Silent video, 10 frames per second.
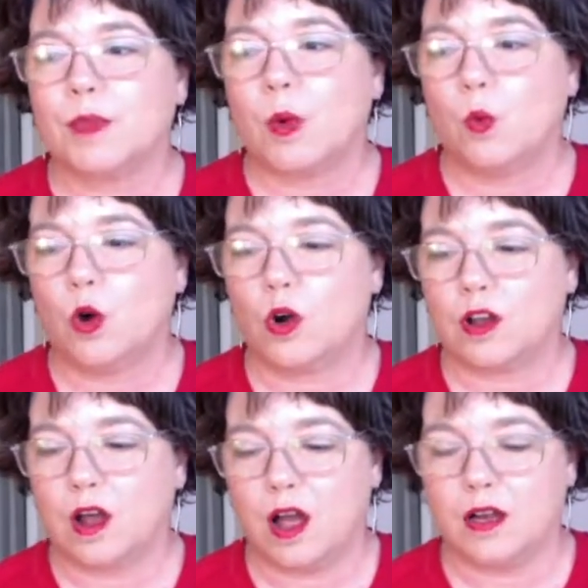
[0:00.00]

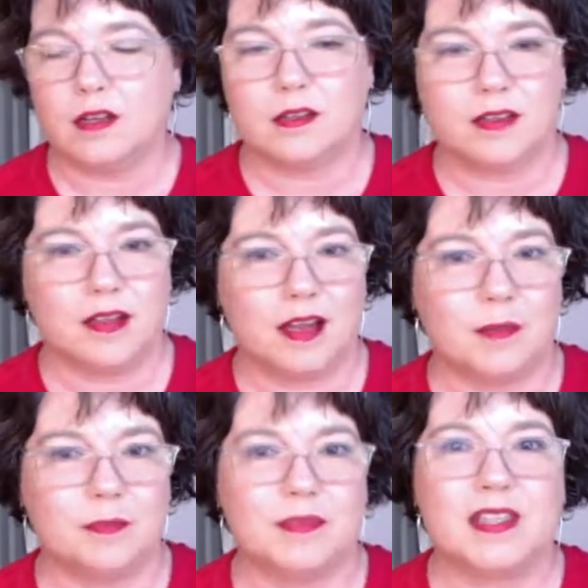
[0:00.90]
work on
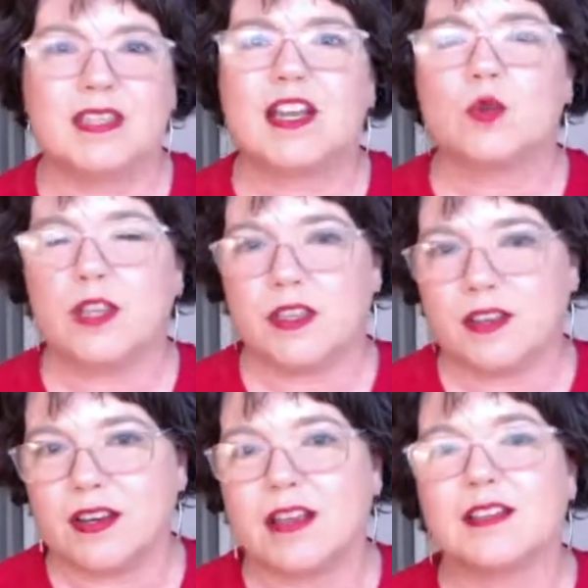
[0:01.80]
scheduling the
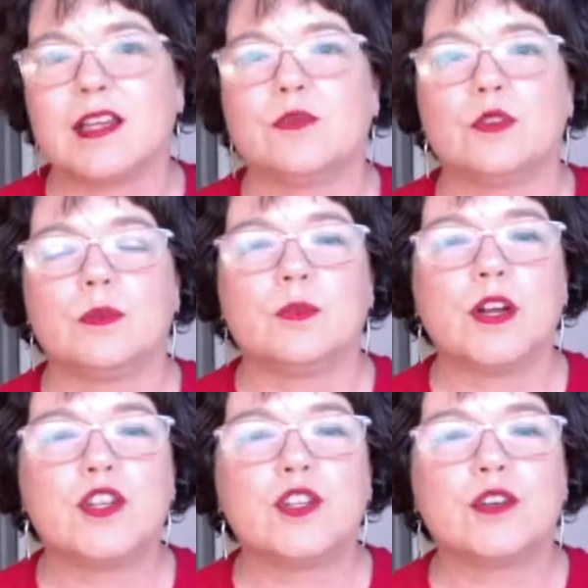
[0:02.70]
next several
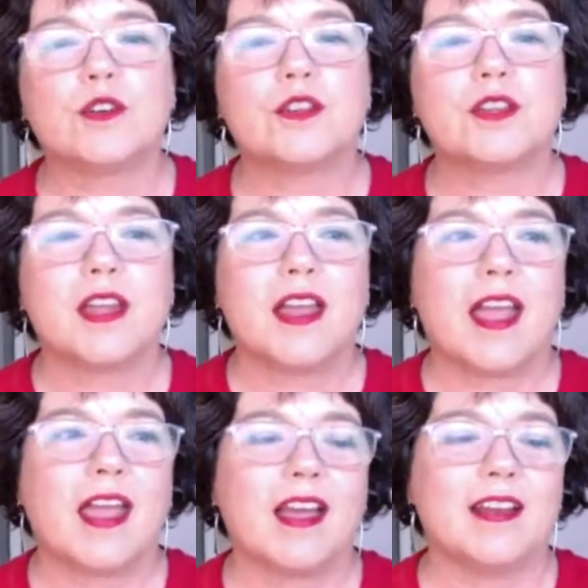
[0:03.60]
preachers
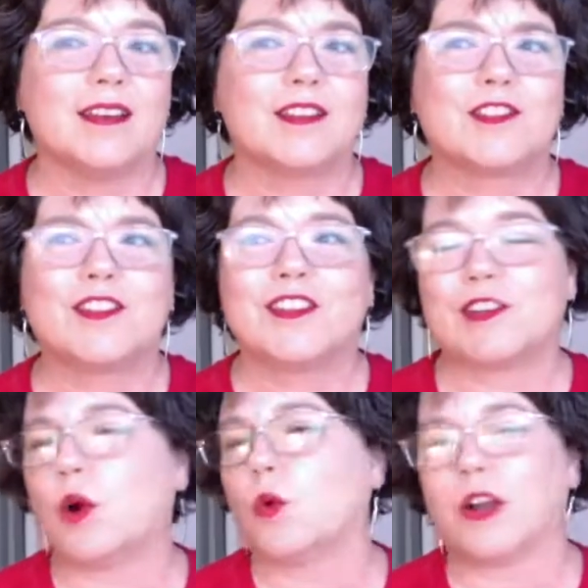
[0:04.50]
and
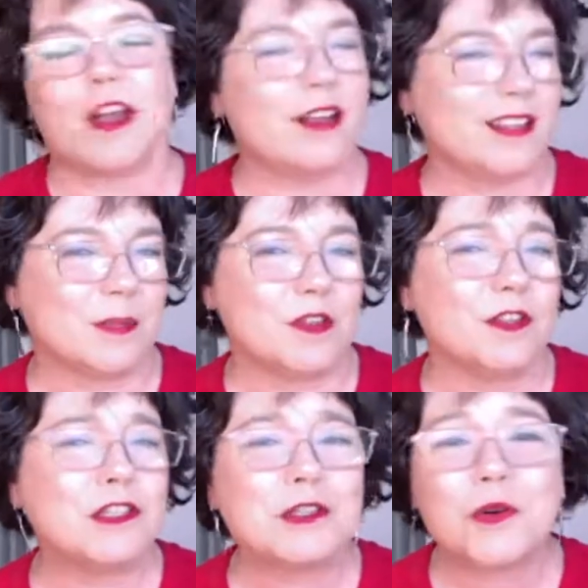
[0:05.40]
start working on some of the
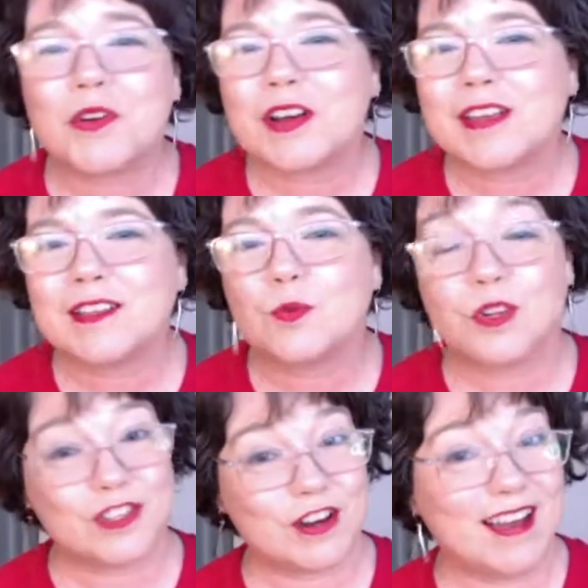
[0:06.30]
stories,
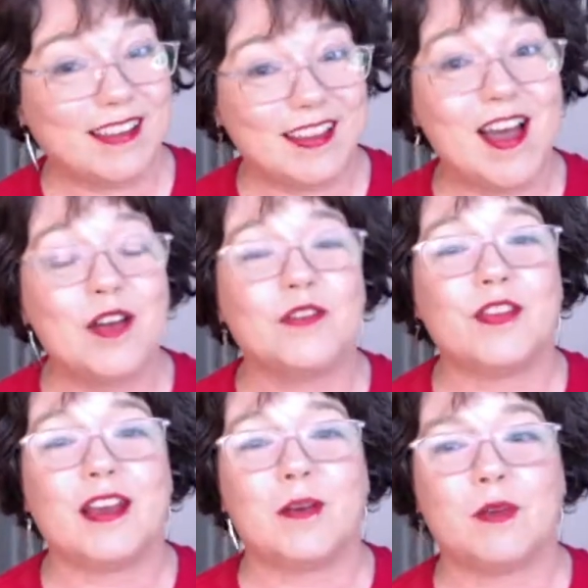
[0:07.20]
which I love.
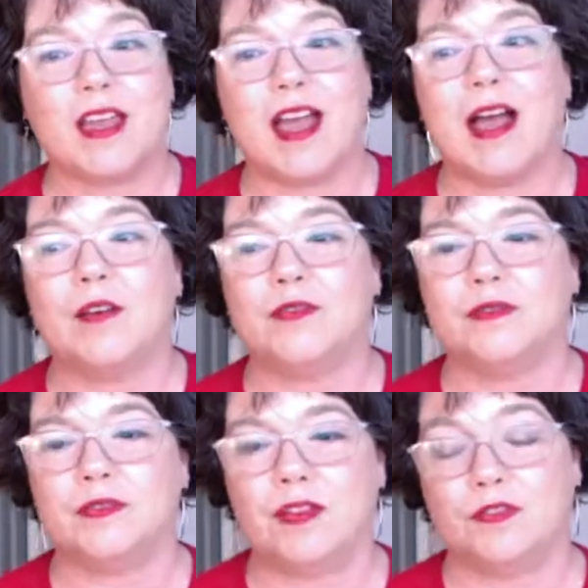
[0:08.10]
And we have,
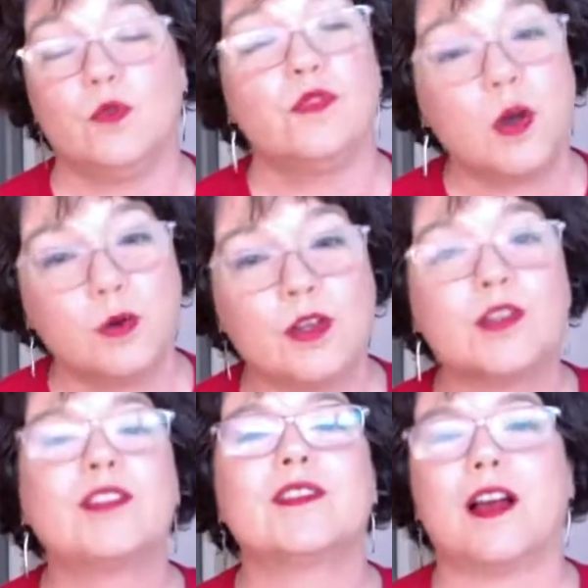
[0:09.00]
if you've
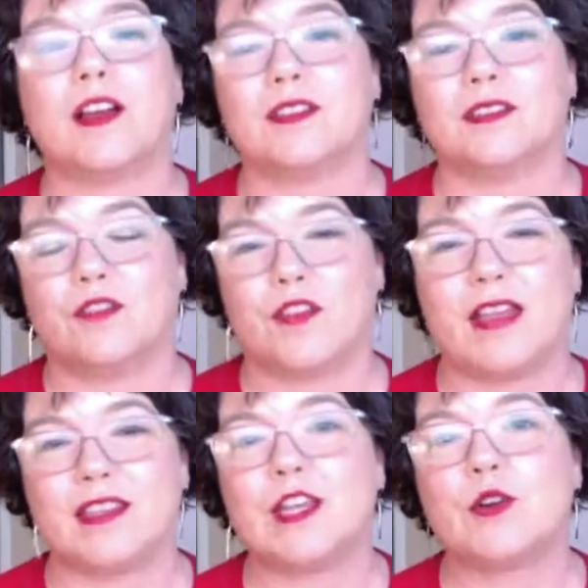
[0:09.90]
noticed, for
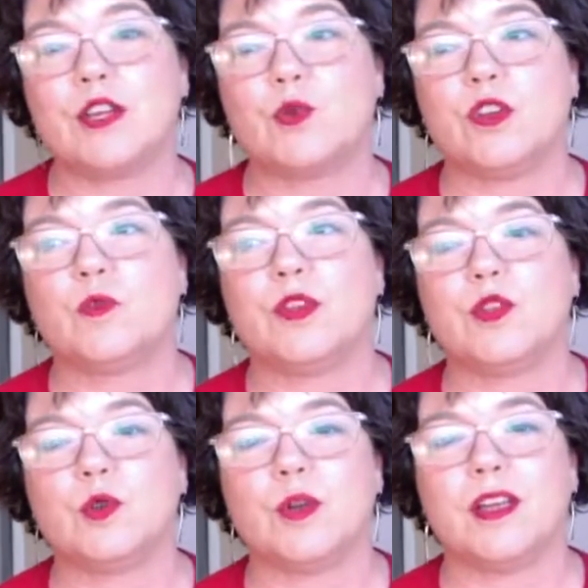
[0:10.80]
that series, we've been
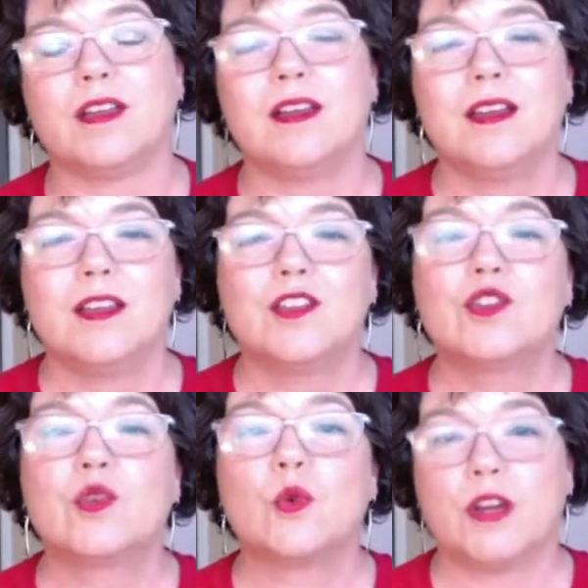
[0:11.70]
doing
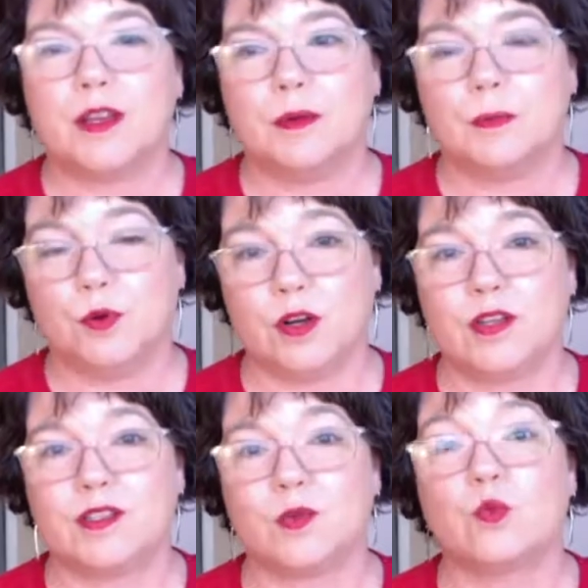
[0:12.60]
story
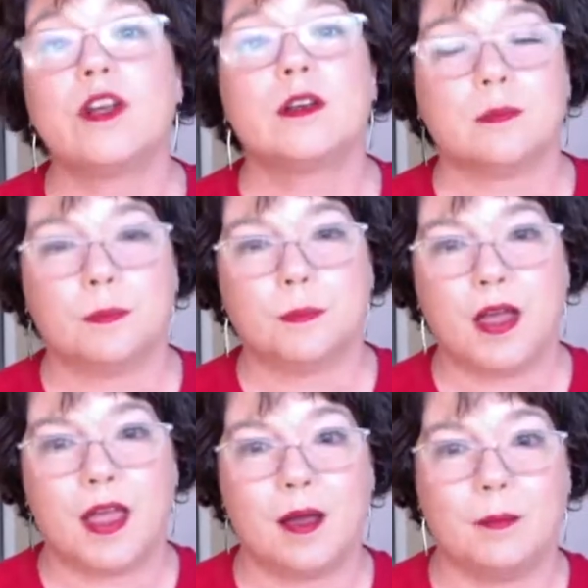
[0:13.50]
books written
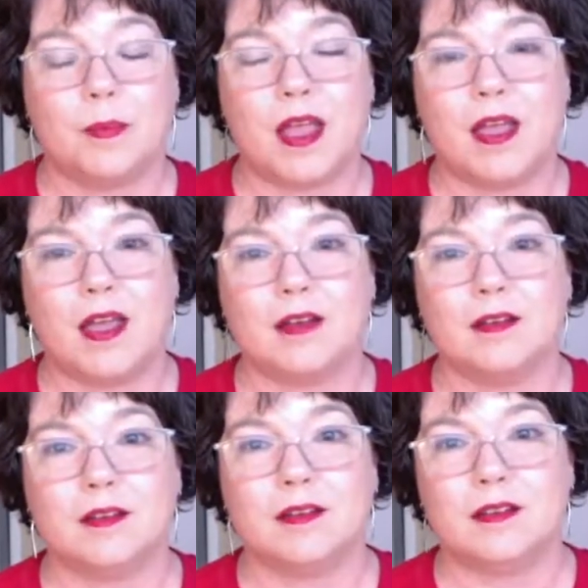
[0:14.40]

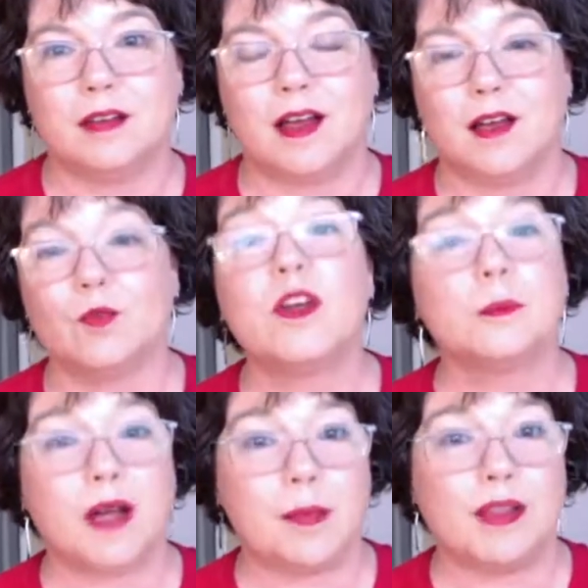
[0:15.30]

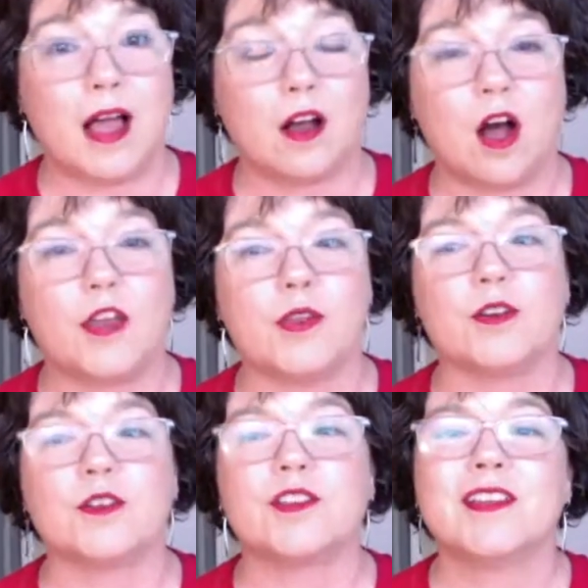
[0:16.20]
by Black
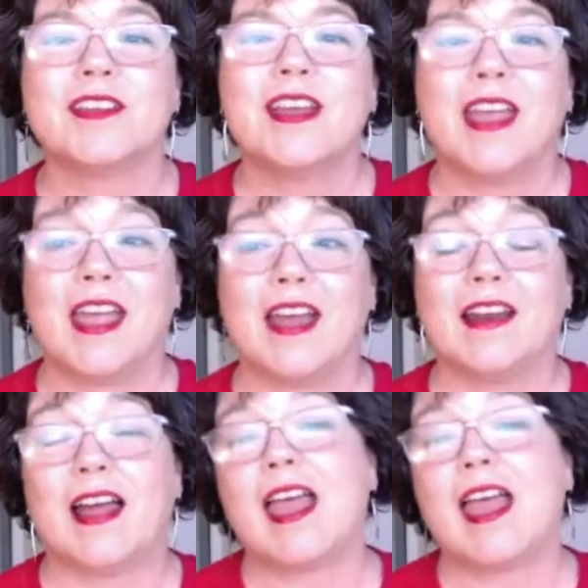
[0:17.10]
authors. And I